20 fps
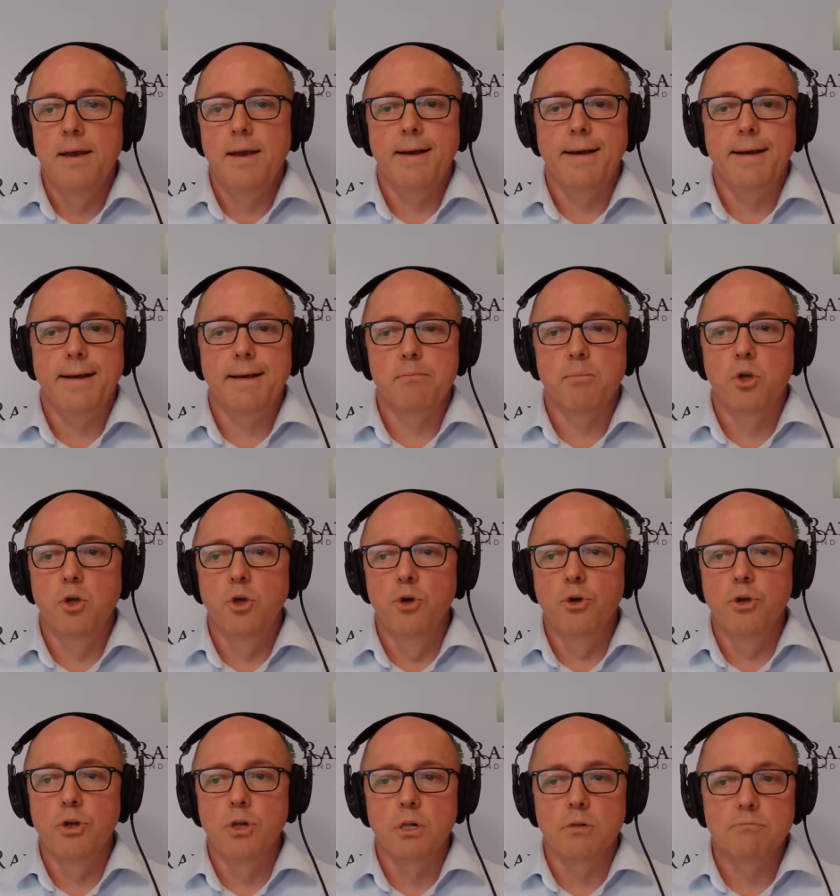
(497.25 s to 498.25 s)
um,
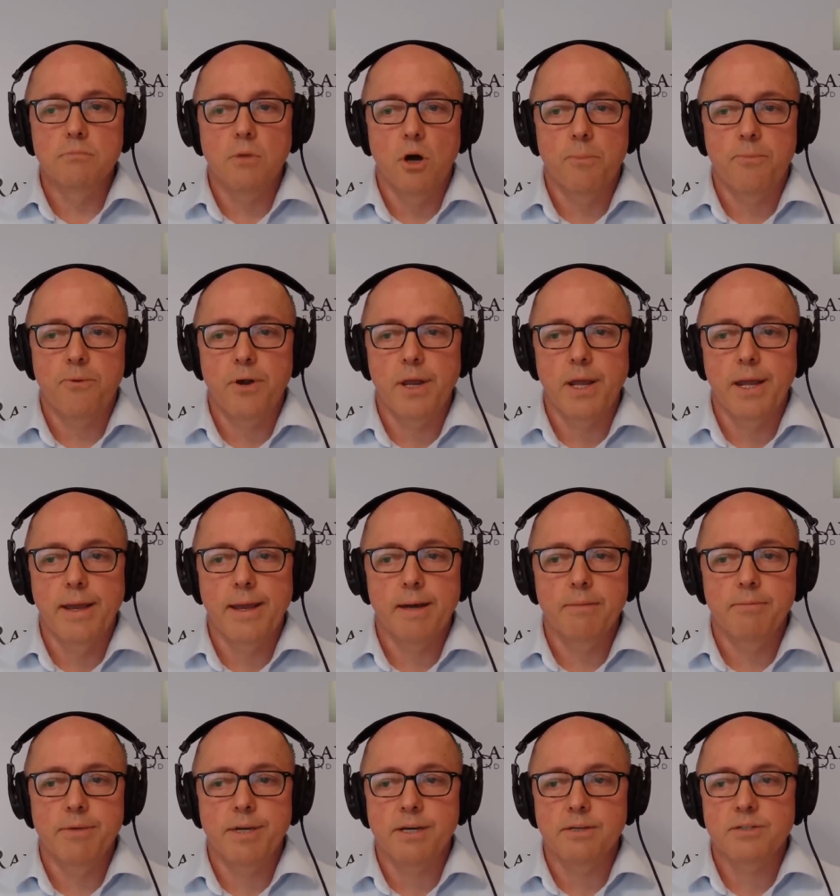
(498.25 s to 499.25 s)
Google operating
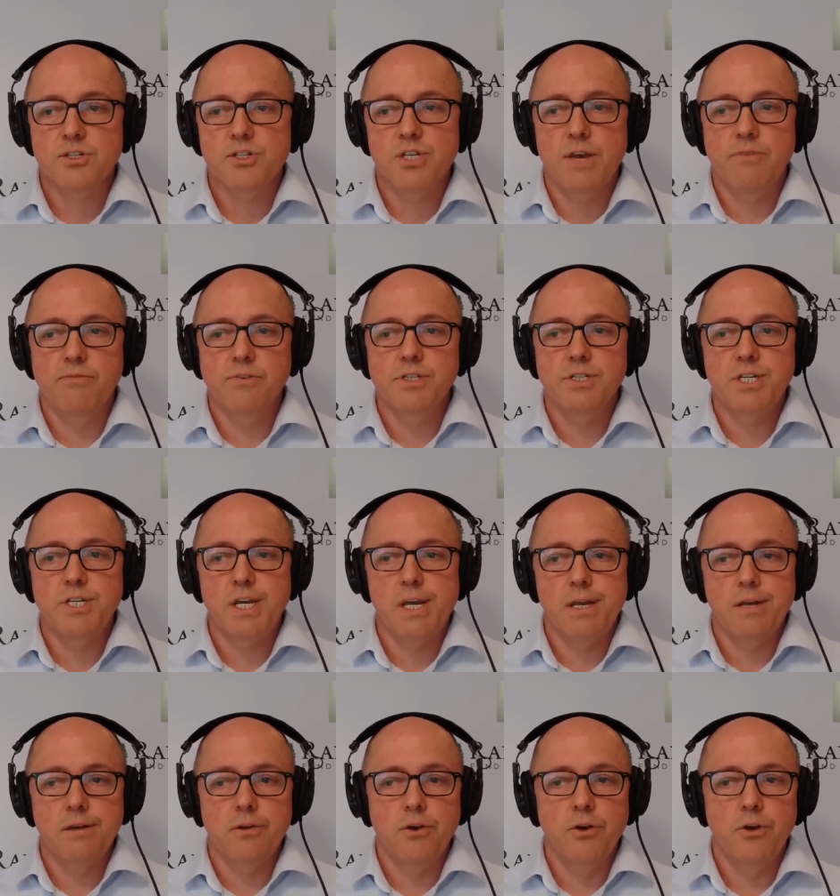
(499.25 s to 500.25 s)
income down
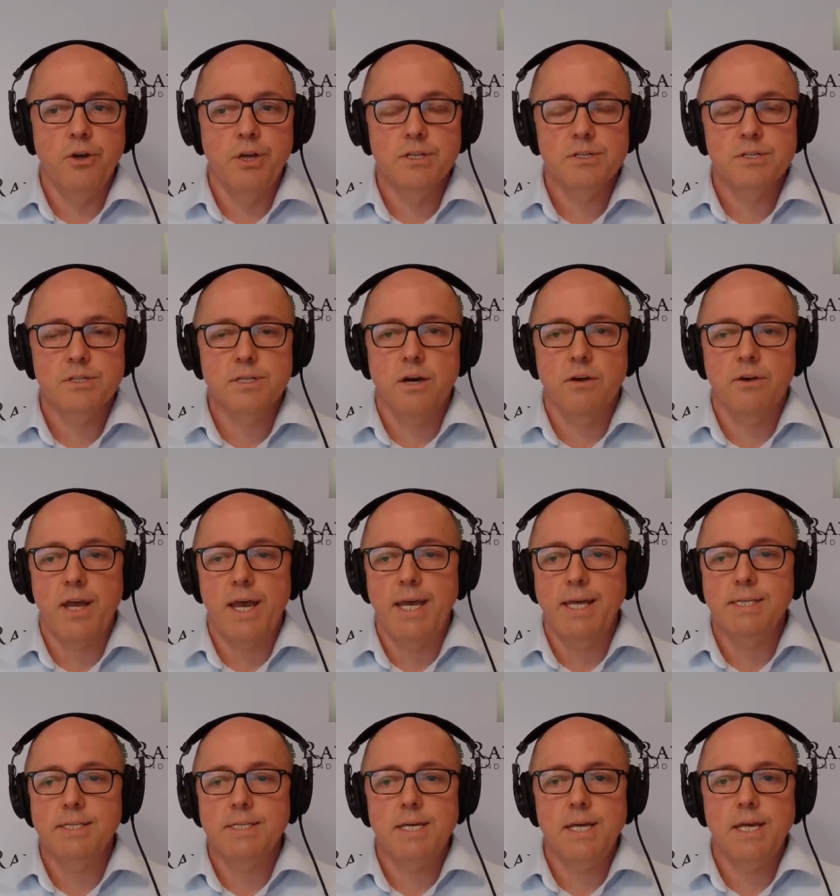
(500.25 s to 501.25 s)
17, earnings down
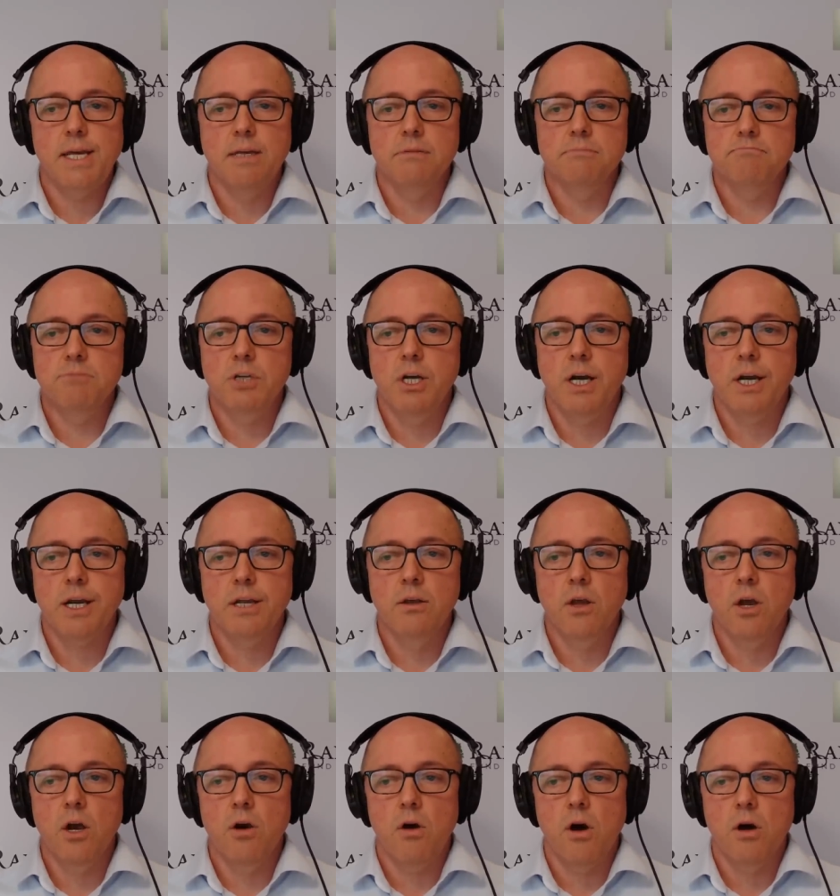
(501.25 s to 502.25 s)
18. You know, I can
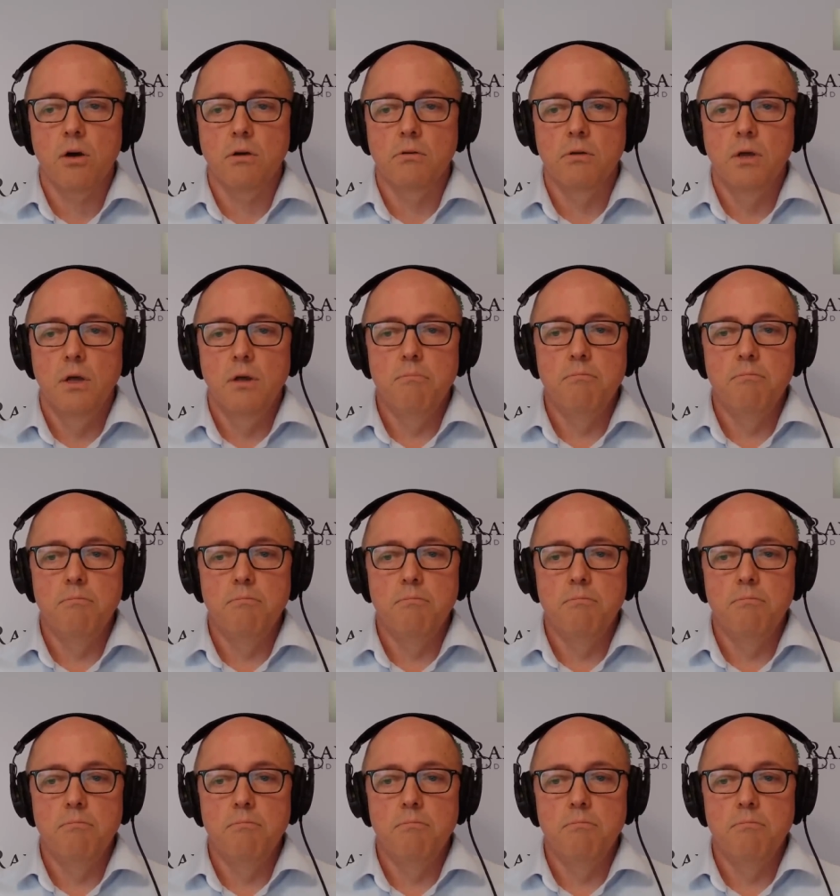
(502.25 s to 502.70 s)
go on.